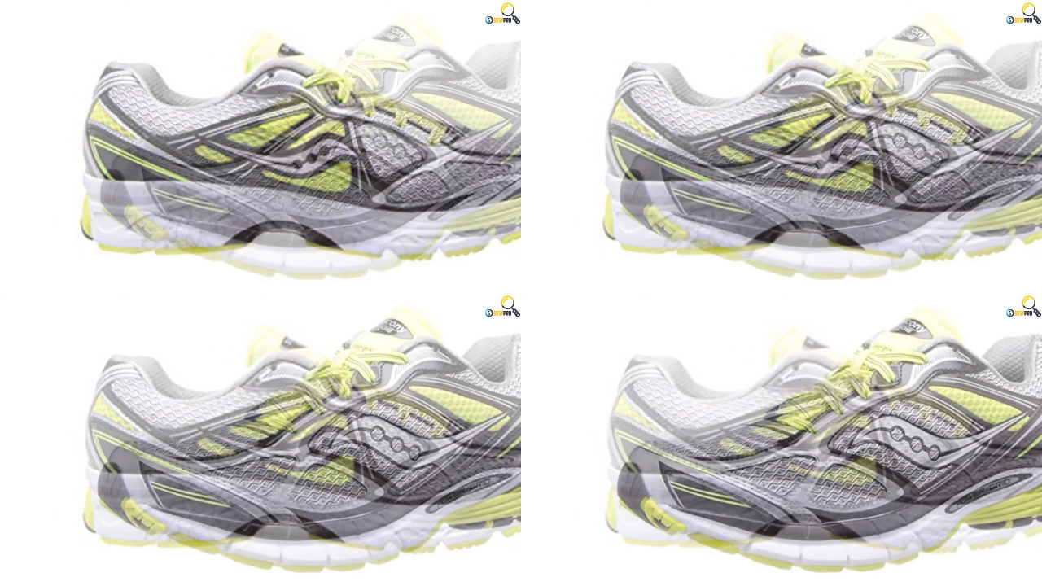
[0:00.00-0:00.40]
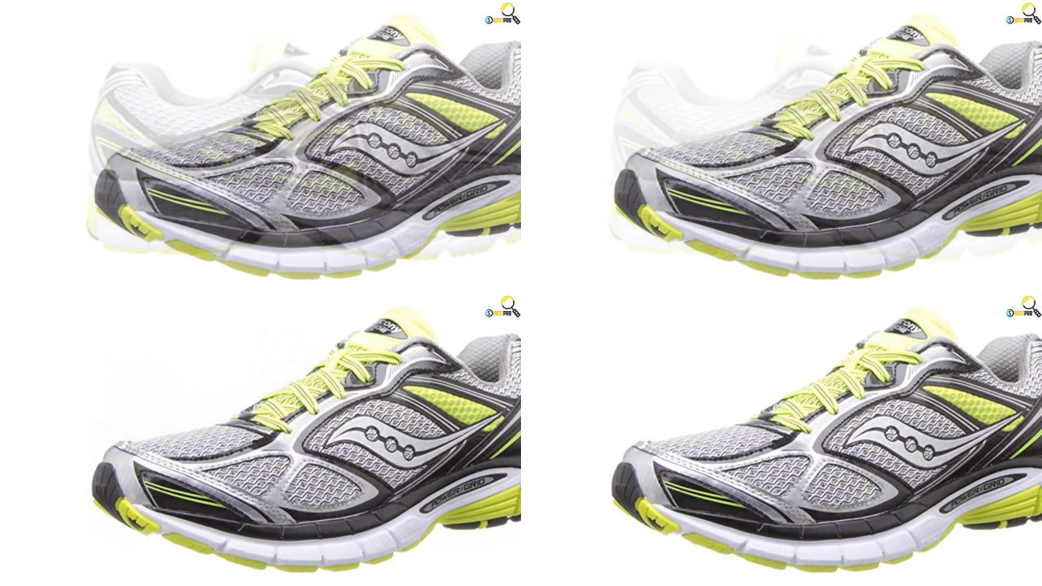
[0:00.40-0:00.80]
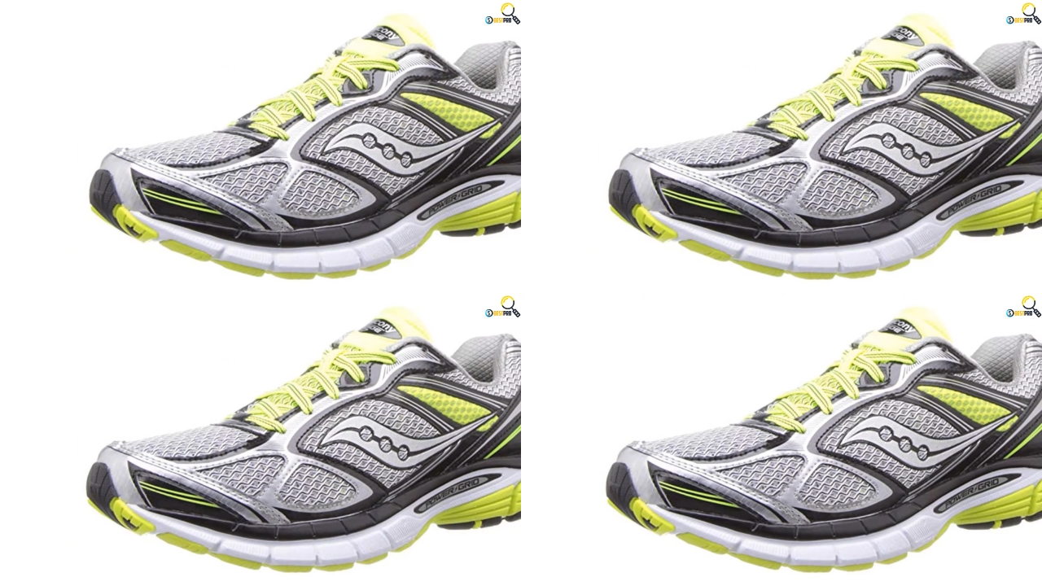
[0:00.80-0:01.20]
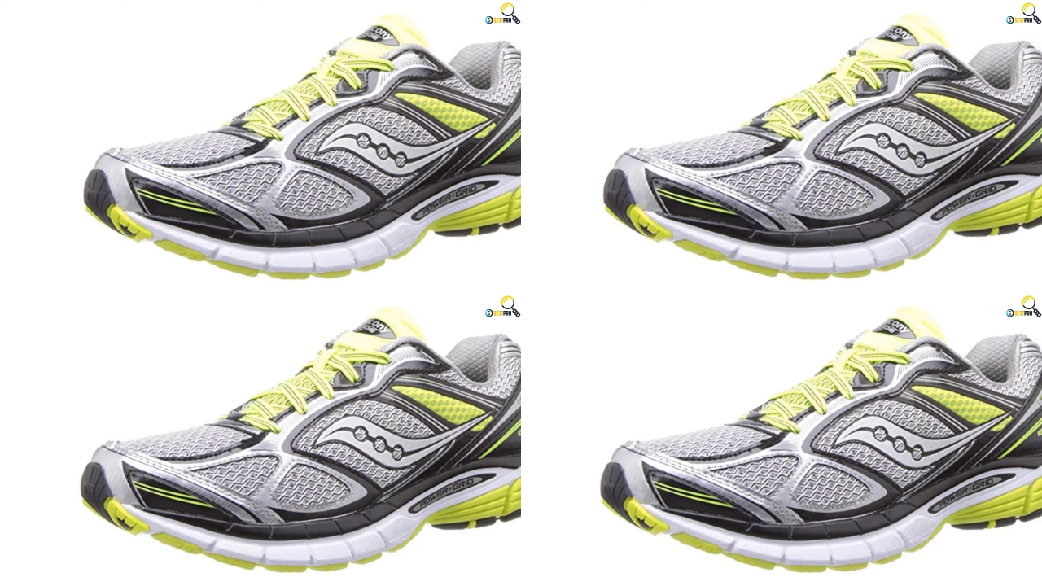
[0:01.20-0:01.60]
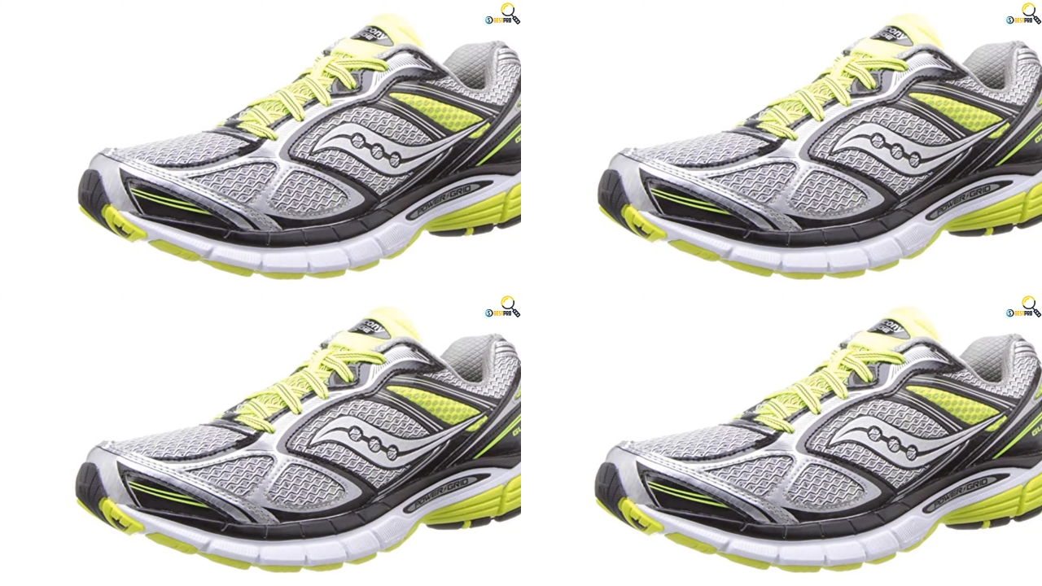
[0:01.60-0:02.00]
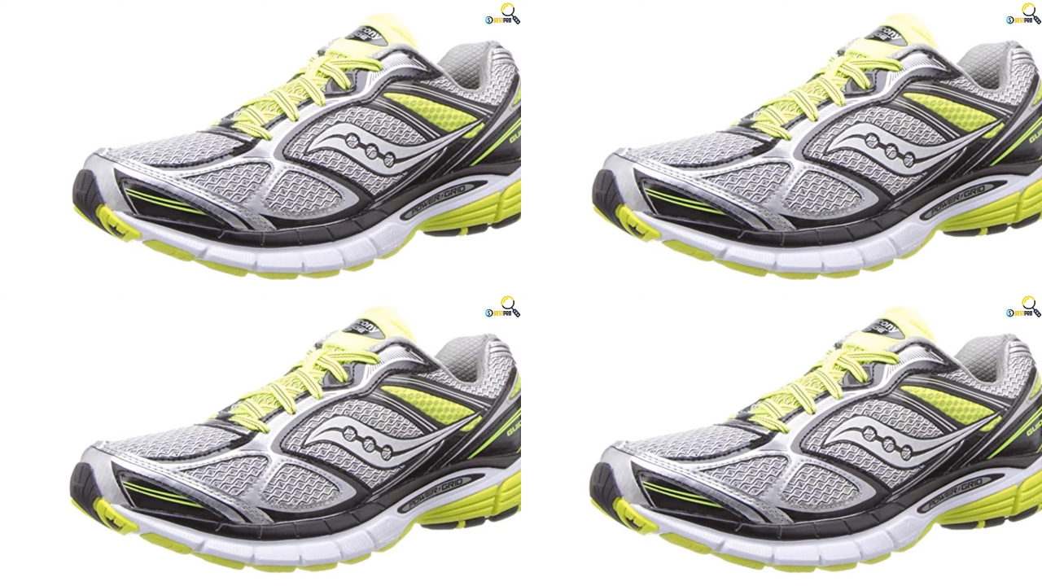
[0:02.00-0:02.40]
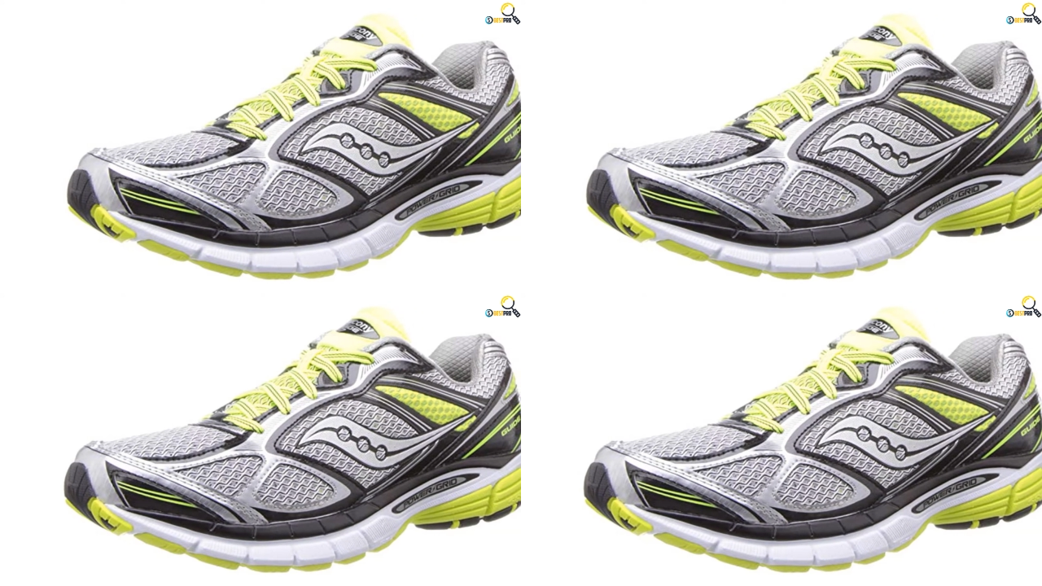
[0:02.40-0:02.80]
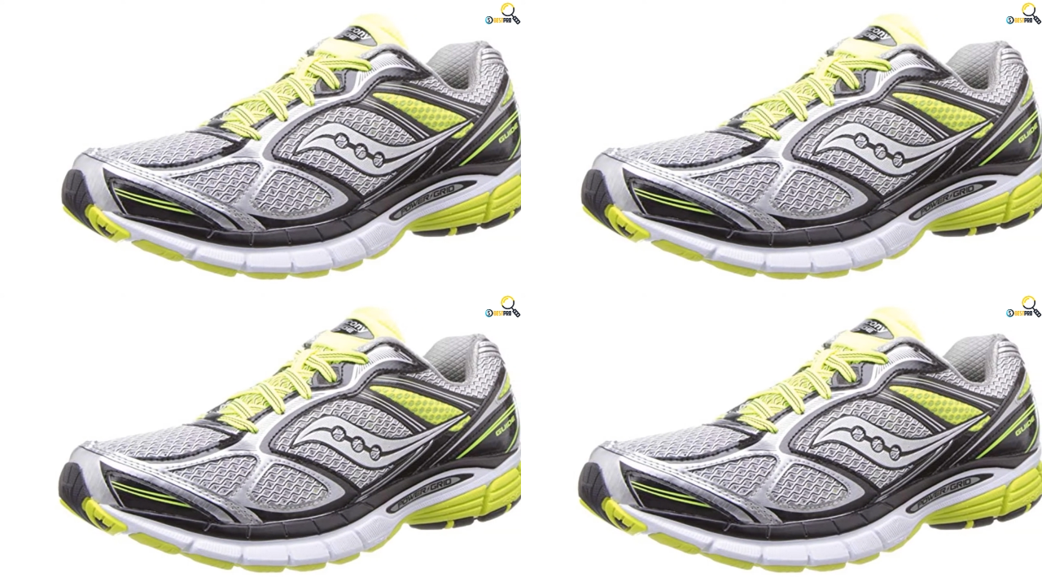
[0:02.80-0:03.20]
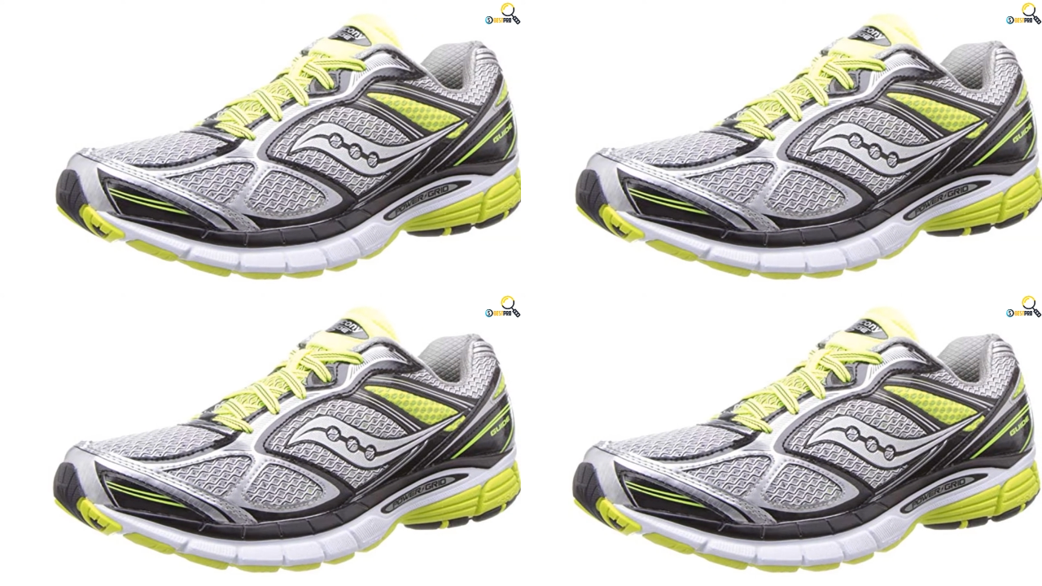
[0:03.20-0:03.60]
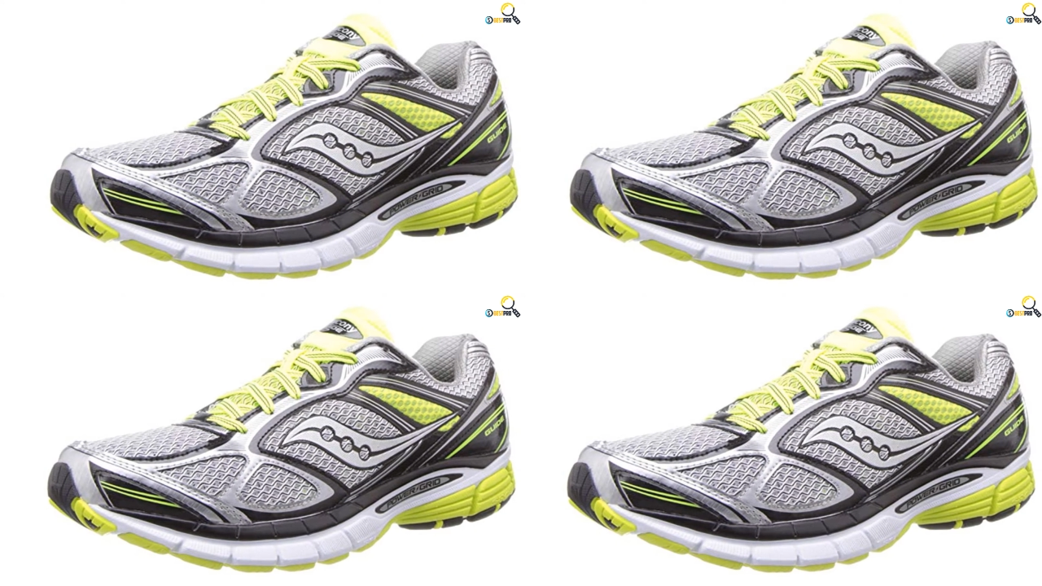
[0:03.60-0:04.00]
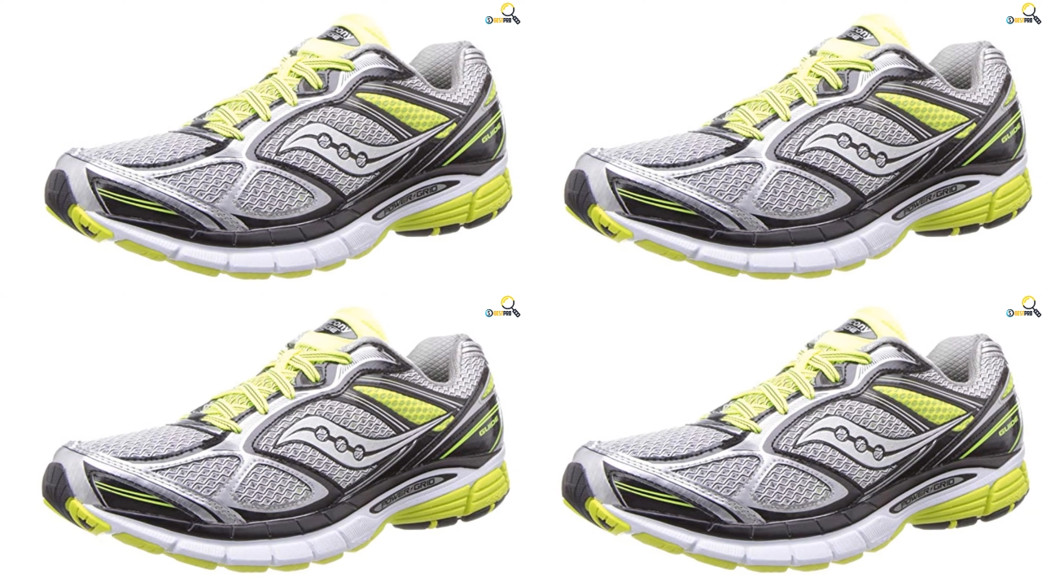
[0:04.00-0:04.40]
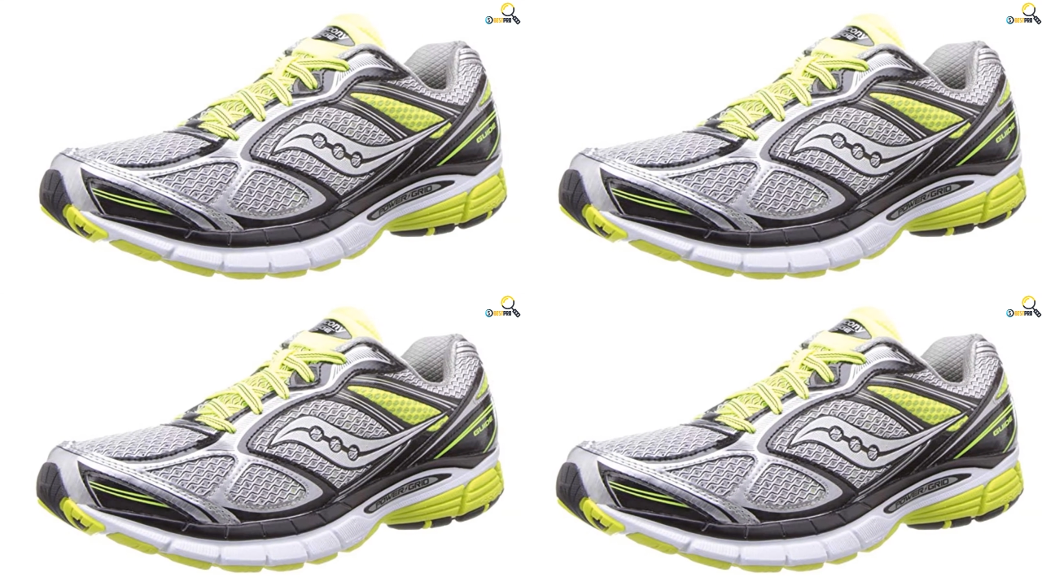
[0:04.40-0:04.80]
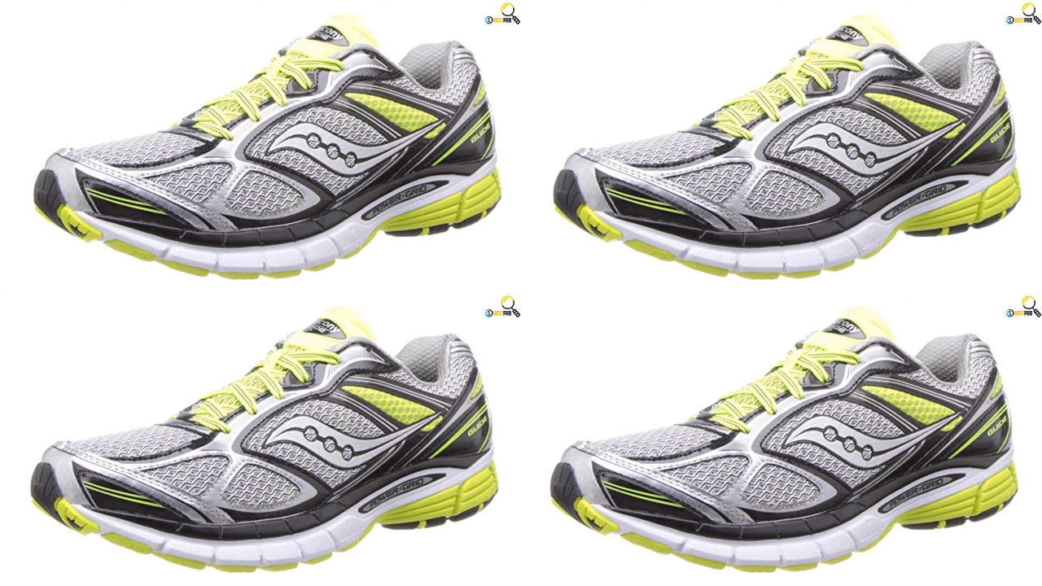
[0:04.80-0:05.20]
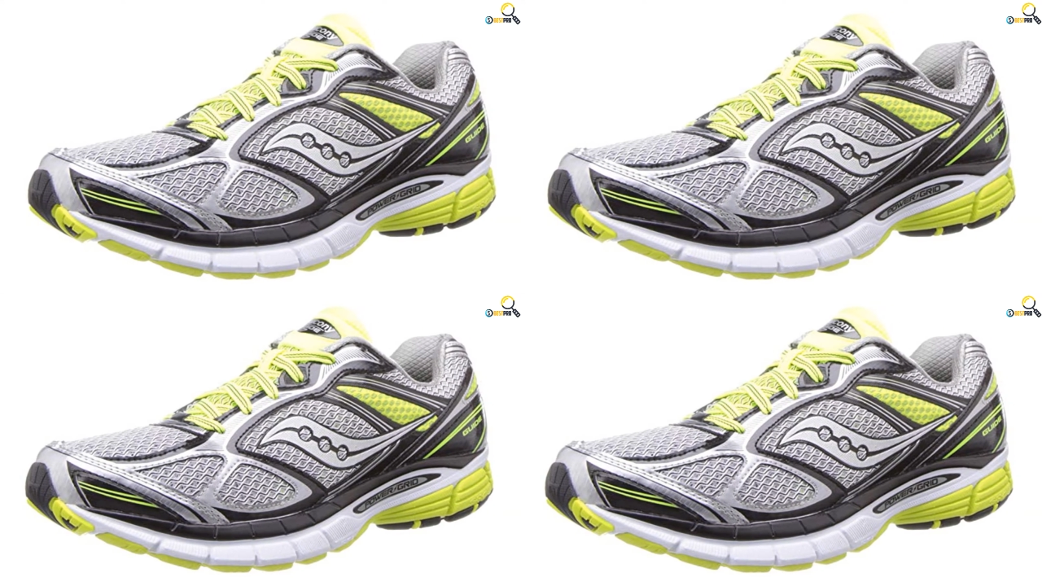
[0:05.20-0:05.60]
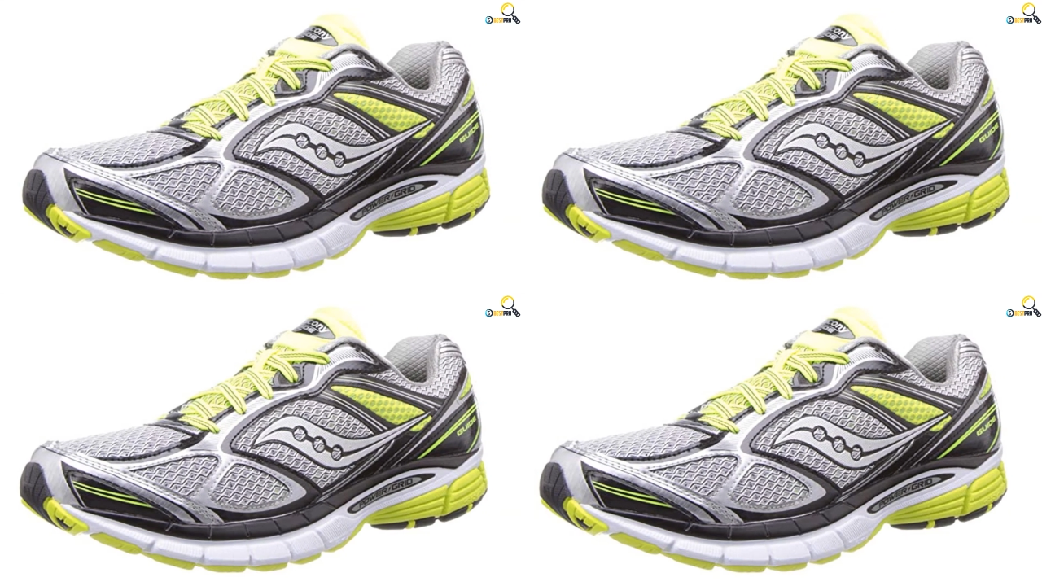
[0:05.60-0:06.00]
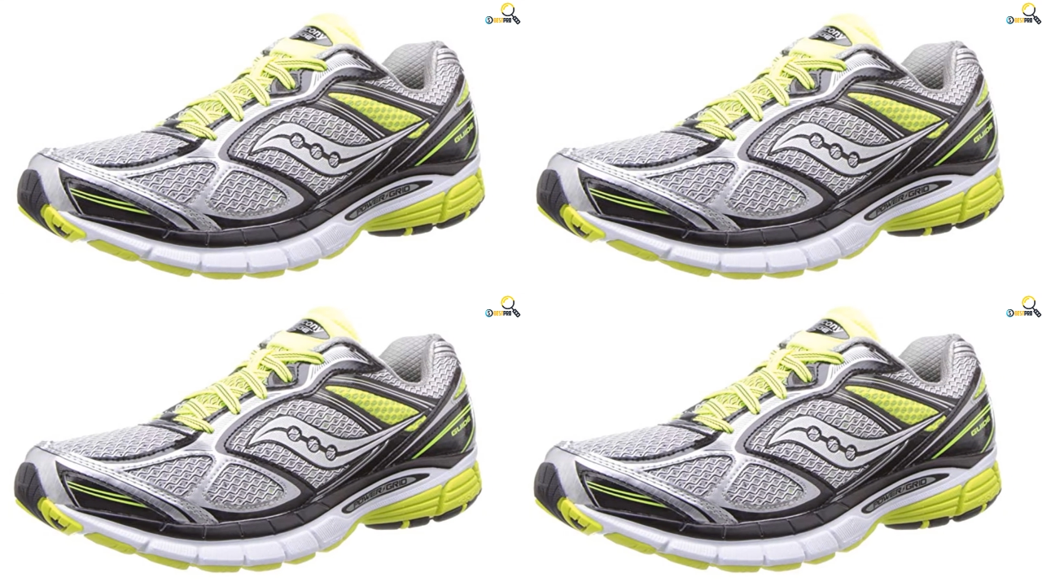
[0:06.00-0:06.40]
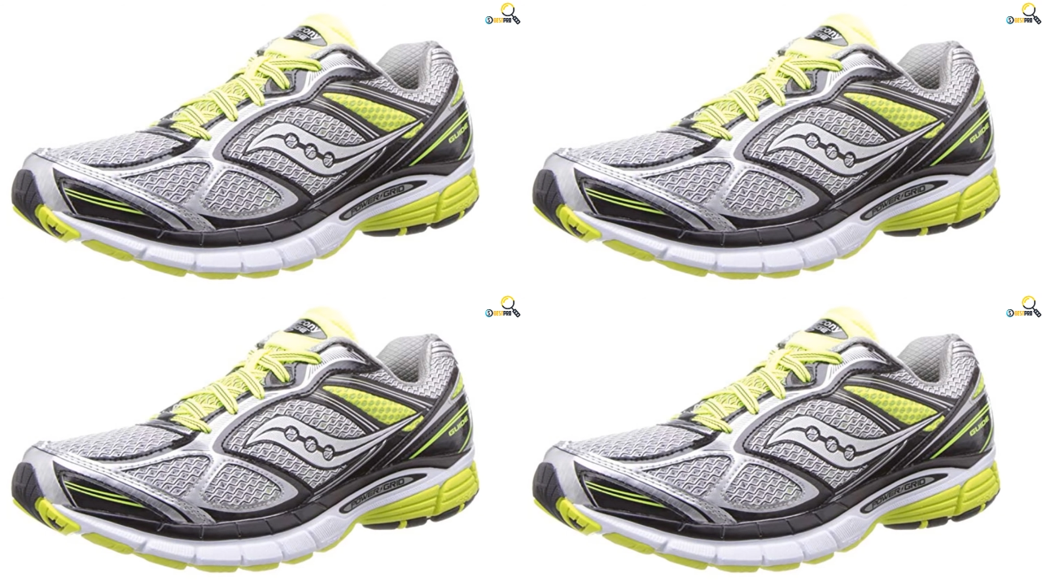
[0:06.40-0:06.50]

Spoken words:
No face is visible, so there are no lips to read.